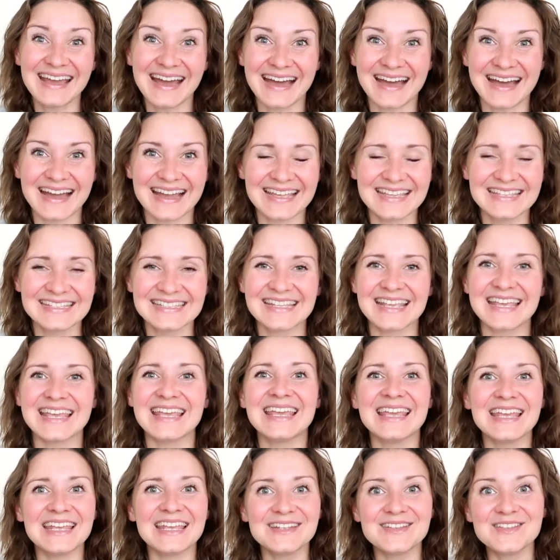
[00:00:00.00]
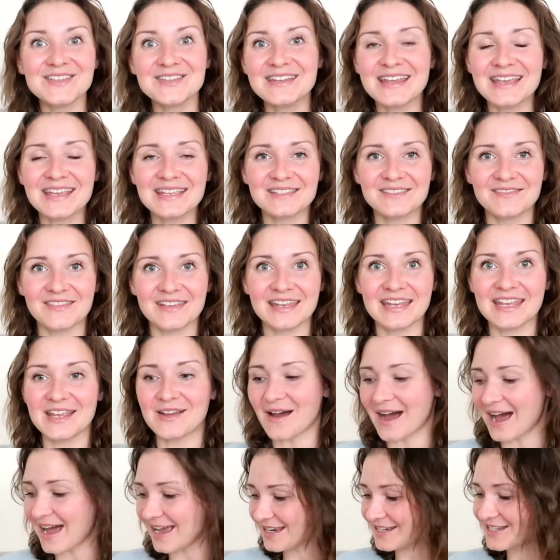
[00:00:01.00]
guys, in today's video
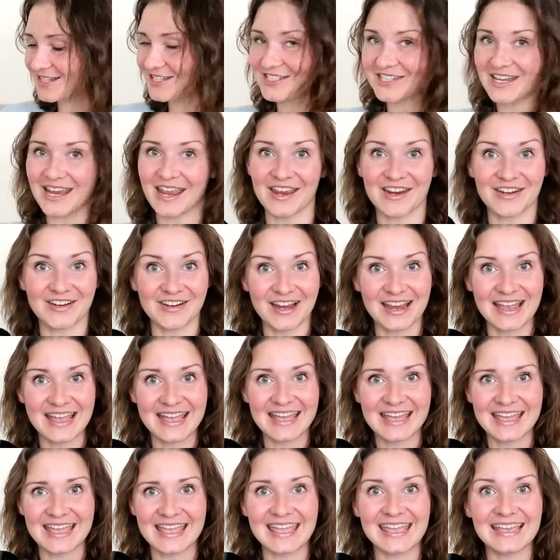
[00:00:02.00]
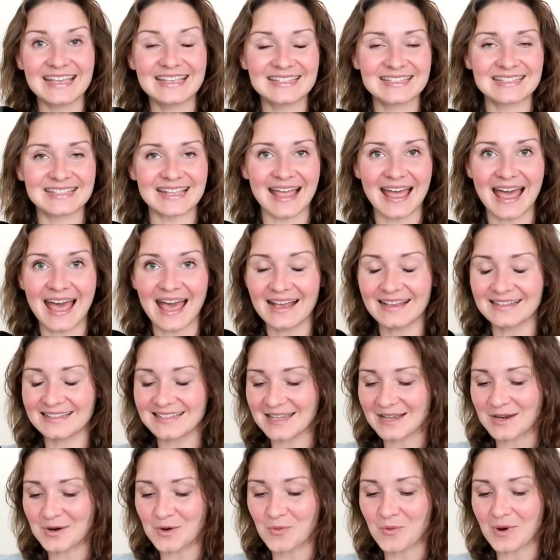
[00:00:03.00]
I share exact
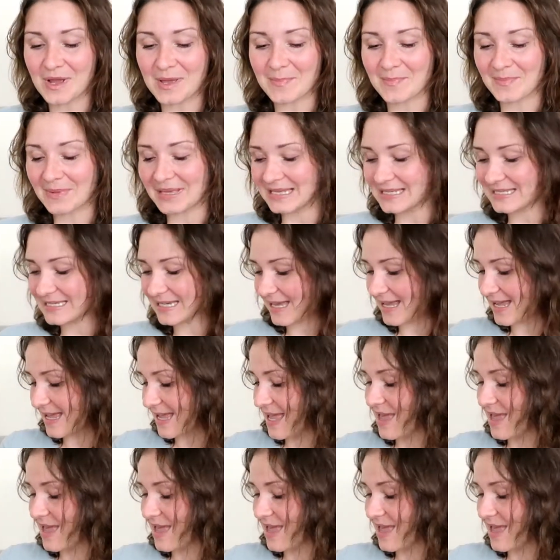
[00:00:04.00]
equipment